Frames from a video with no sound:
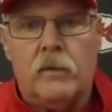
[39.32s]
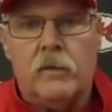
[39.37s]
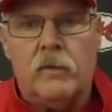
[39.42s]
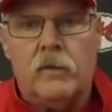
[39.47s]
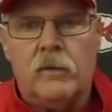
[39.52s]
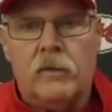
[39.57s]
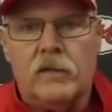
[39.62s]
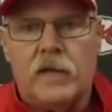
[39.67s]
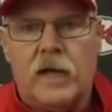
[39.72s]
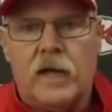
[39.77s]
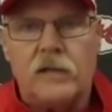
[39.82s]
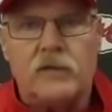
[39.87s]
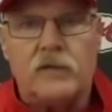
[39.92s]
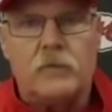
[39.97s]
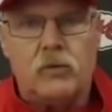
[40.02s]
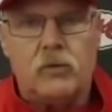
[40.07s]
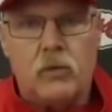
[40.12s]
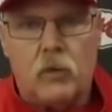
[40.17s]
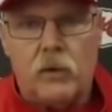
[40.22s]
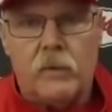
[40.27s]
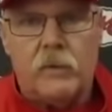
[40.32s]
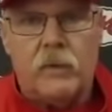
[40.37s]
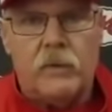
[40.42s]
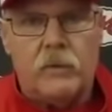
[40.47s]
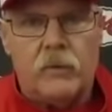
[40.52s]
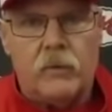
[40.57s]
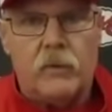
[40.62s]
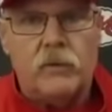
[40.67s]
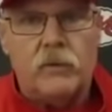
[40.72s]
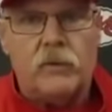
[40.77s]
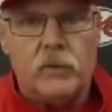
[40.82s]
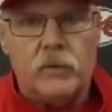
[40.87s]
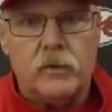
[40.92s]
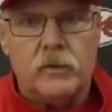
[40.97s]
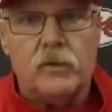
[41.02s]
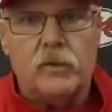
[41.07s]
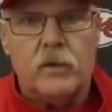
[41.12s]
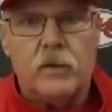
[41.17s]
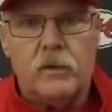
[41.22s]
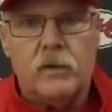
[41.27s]
these guys absorbed it, which
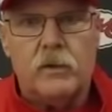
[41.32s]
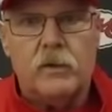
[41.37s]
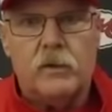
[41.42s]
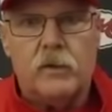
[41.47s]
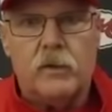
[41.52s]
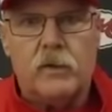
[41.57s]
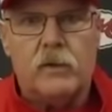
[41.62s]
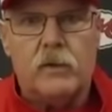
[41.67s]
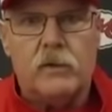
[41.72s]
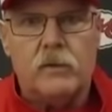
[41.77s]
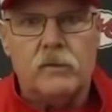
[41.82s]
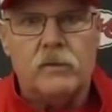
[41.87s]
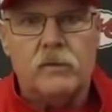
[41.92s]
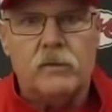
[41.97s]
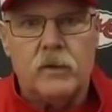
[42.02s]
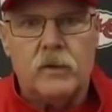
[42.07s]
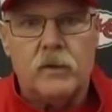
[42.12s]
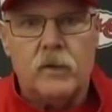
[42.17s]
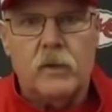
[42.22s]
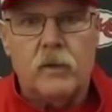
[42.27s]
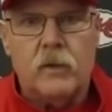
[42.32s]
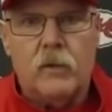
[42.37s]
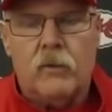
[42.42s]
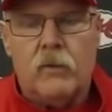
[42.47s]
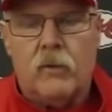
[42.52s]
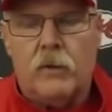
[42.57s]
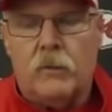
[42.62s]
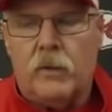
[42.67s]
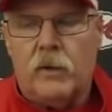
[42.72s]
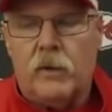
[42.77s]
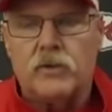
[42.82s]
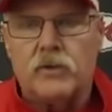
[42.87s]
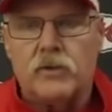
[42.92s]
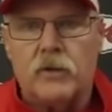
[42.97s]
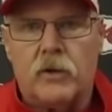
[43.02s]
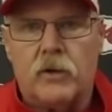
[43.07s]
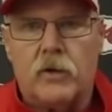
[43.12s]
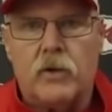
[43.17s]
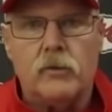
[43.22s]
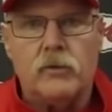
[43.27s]
was it was real pleasure
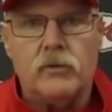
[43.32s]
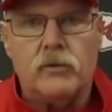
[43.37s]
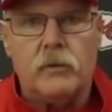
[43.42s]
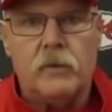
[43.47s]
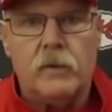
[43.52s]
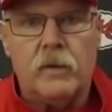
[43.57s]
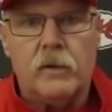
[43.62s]
to coach them.